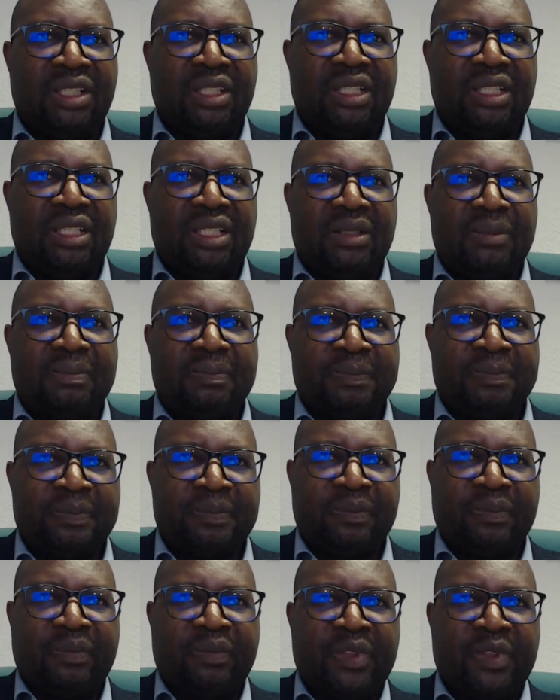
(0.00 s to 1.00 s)
um,
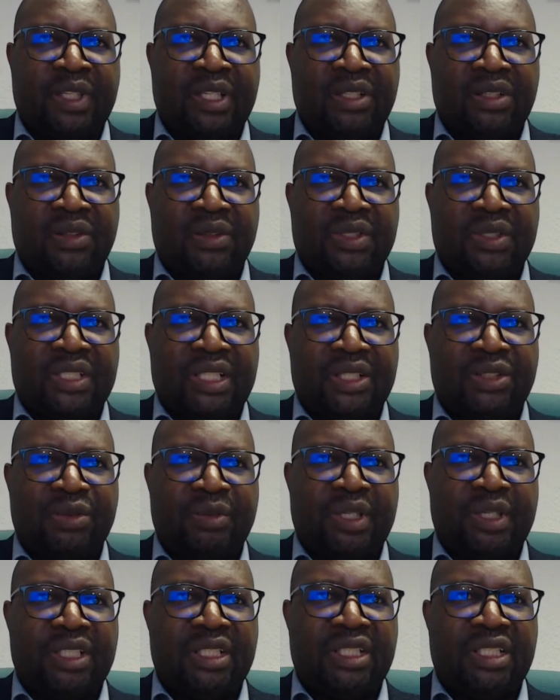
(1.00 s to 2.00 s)
or
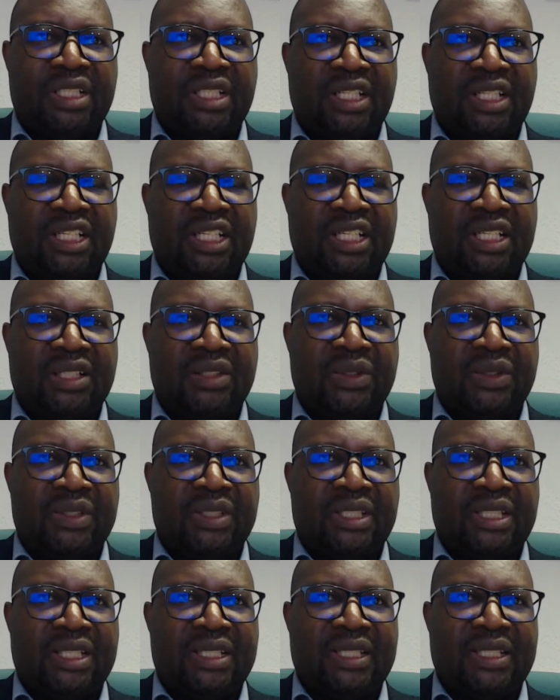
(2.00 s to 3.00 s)
settlement
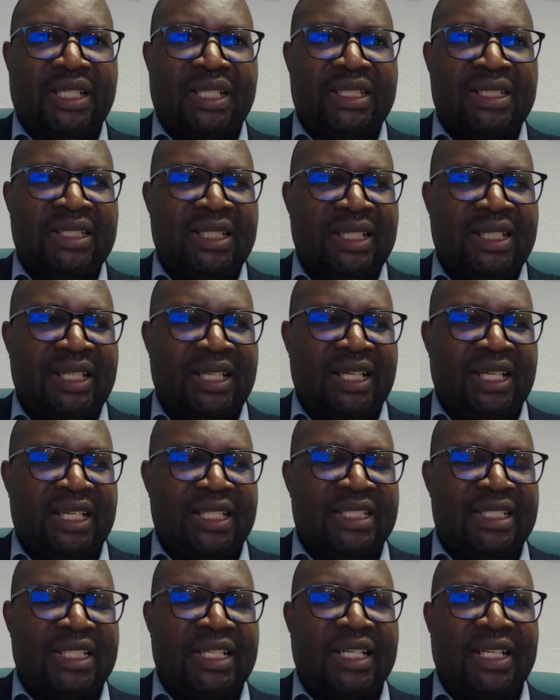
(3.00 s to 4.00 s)
concession.
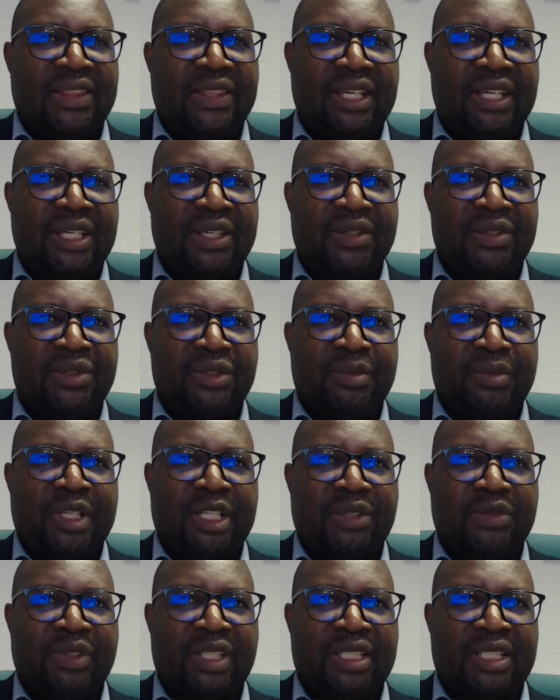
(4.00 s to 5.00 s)
And thank you so
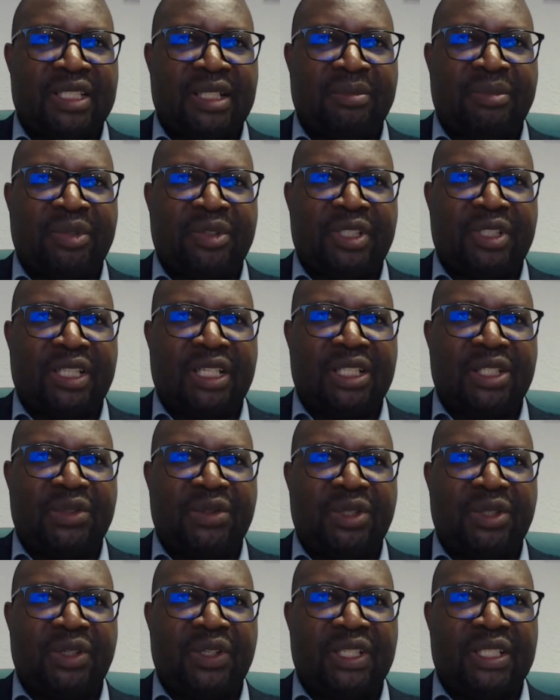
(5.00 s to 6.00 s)
much for the support that
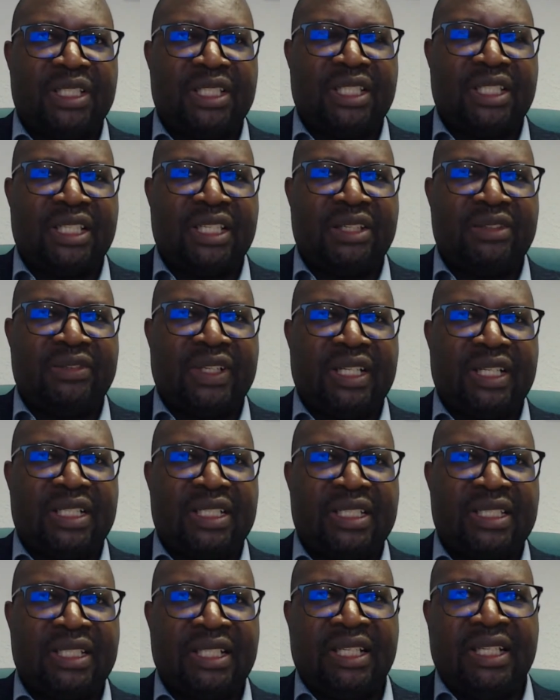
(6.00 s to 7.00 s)
you always give
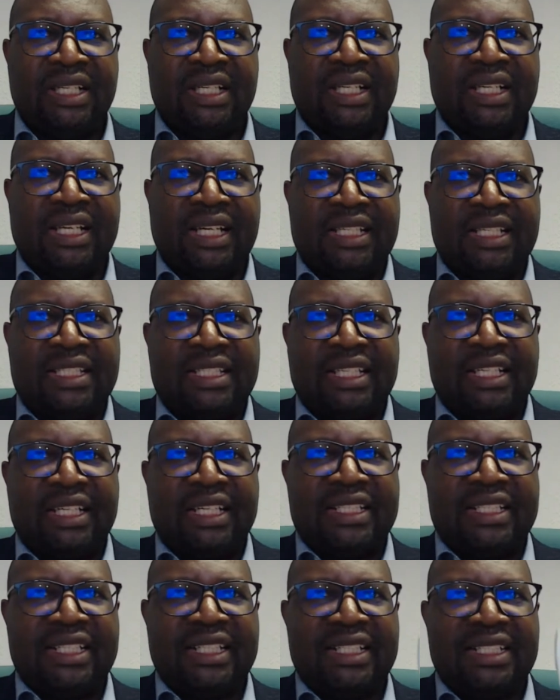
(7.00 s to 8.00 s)
us, hence
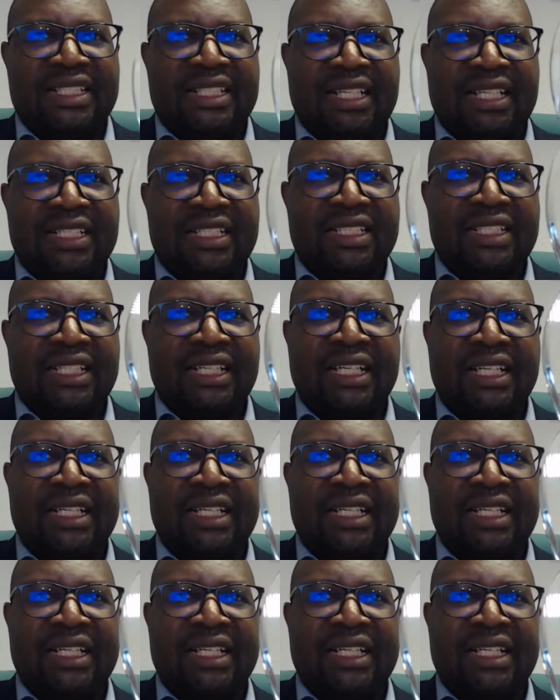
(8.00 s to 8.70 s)
getting such